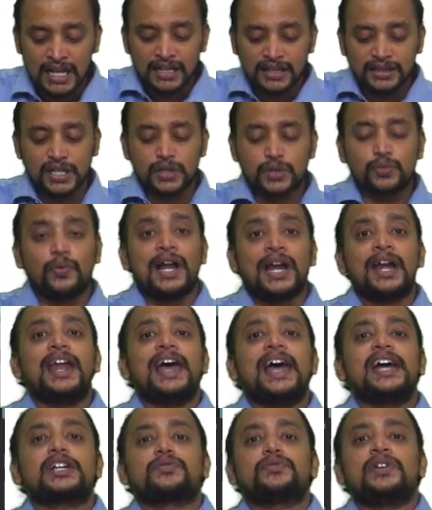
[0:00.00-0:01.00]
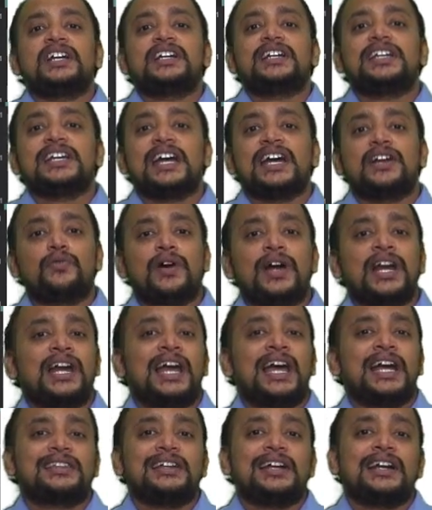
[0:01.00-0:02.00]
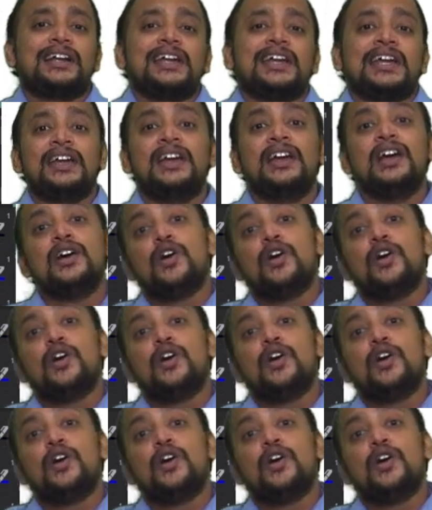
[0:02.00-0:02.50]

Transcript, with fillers: this 1 lakh 20 and 1 lakh 30